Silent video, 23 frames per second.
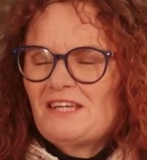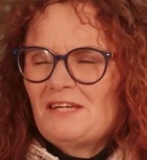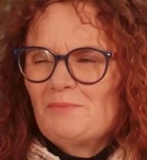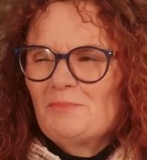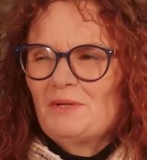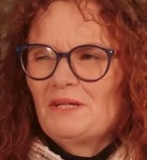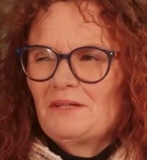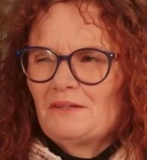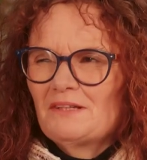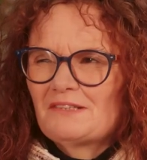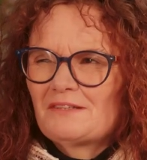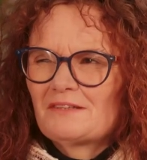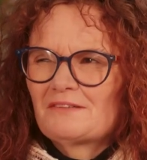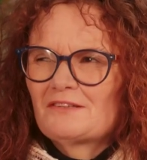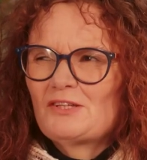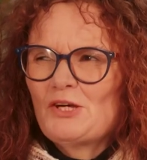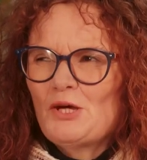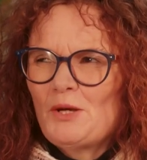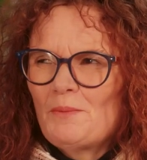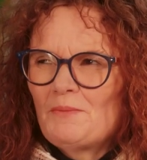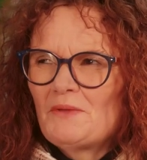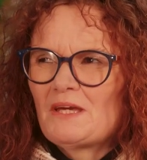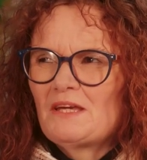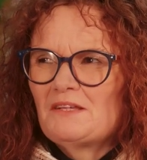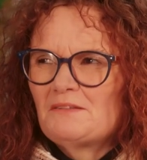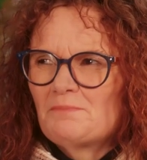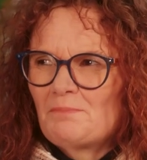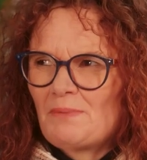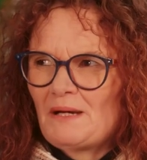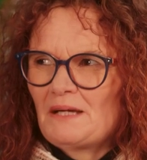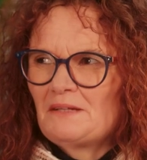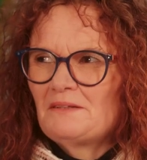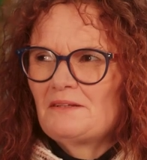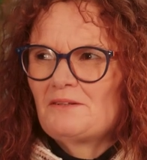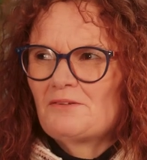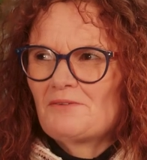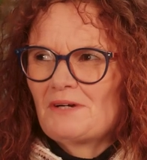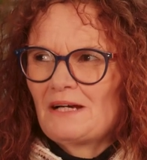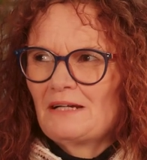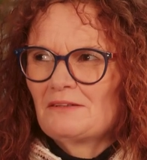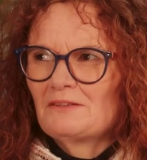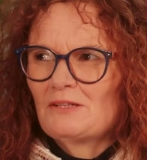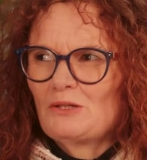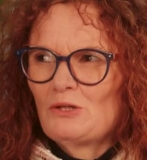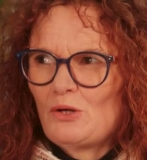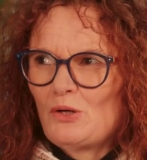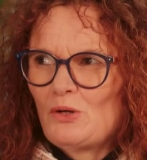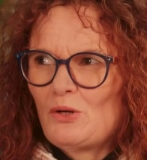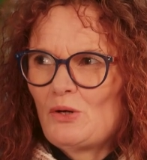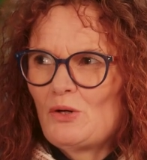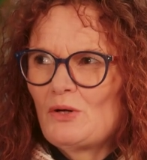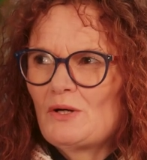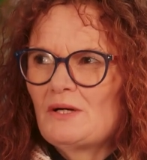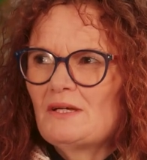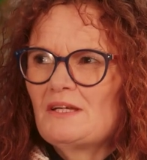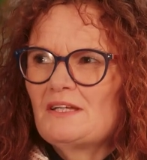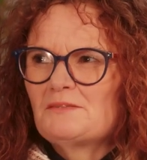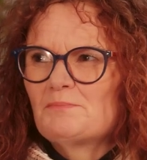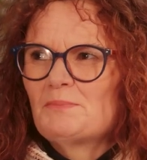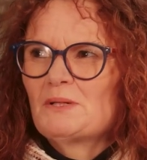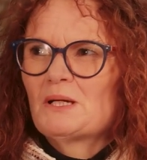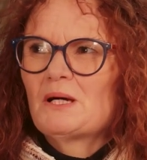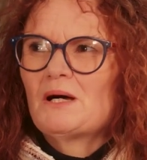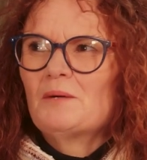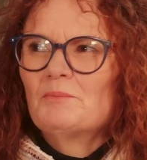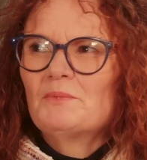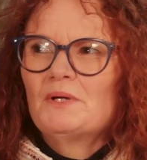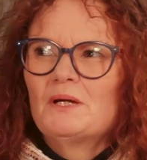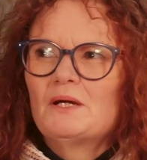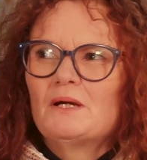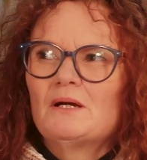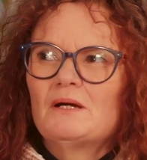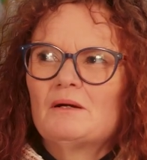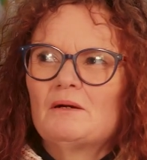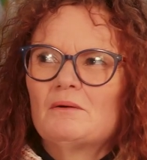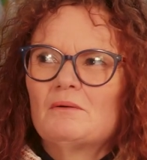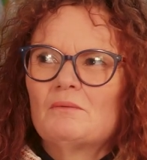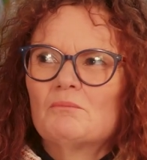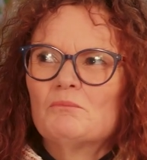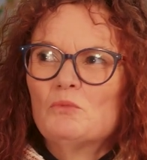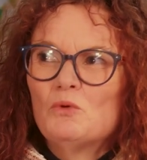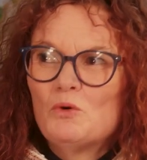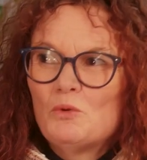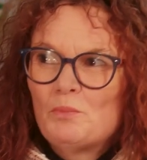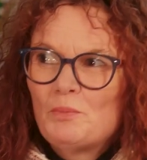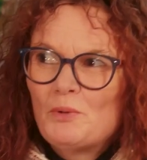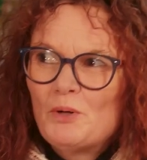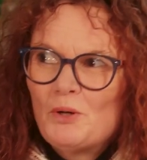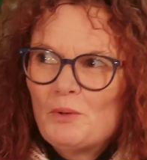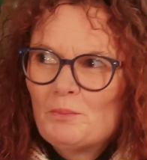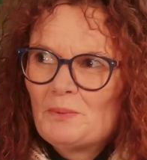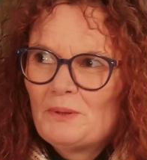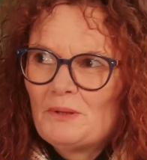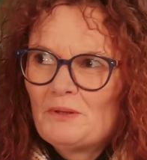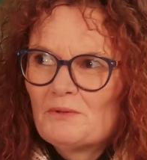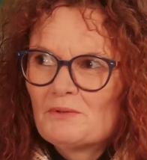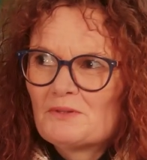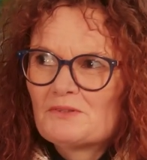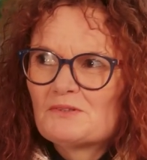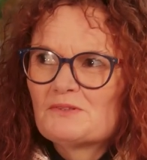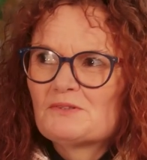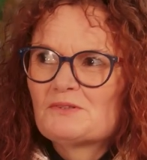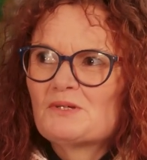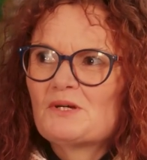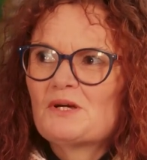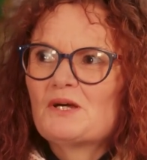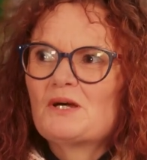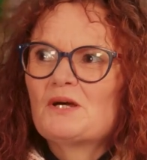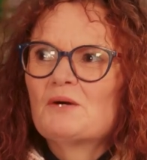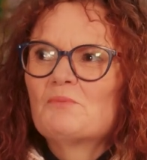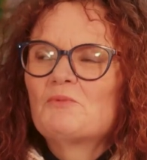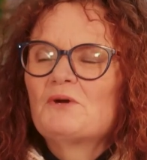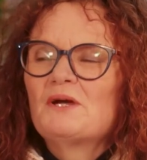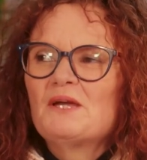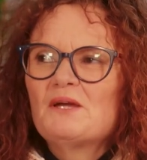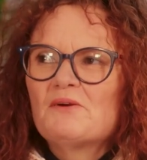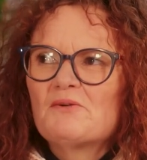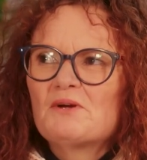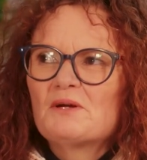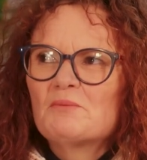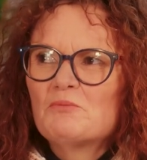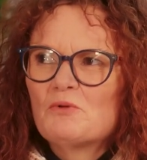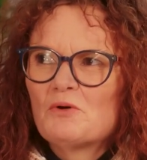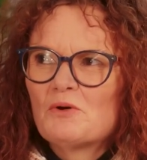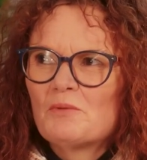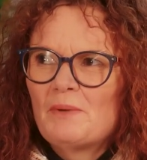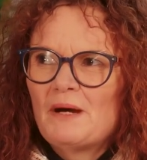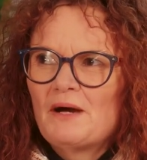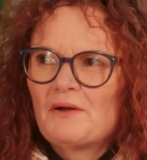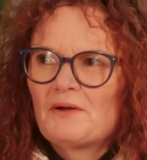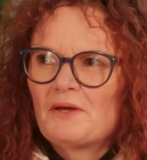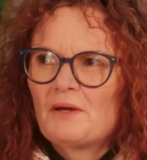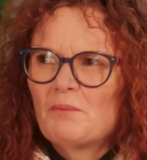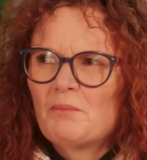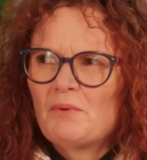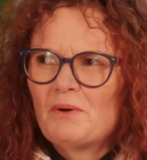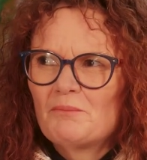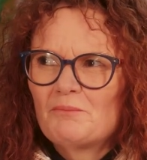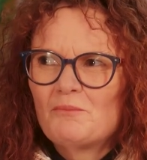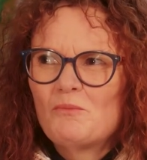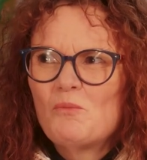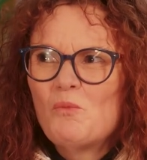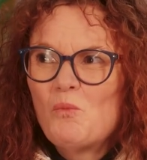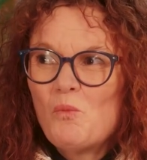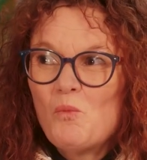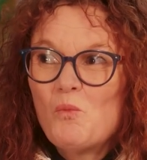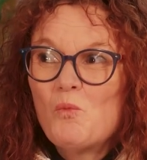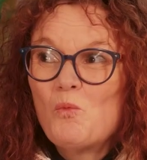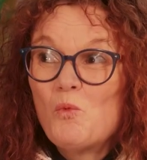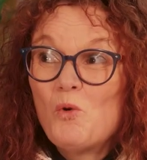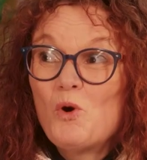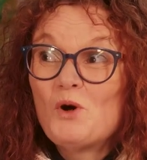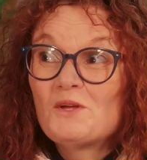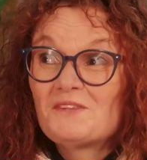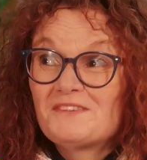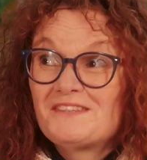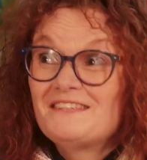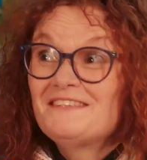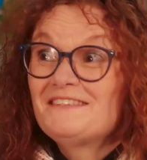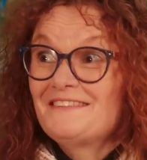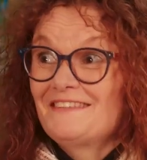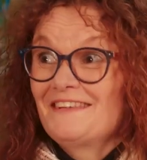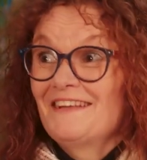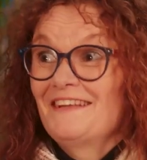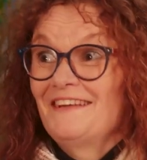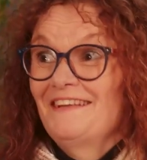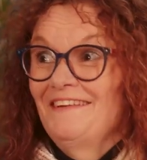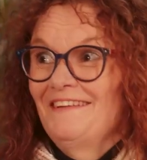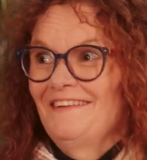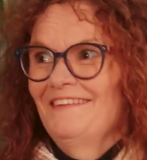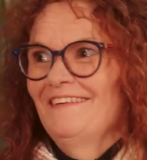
teaming, it's a term that gets bandied around a lot. It's becoming more popular as a term. We're hearing more about it. What is it?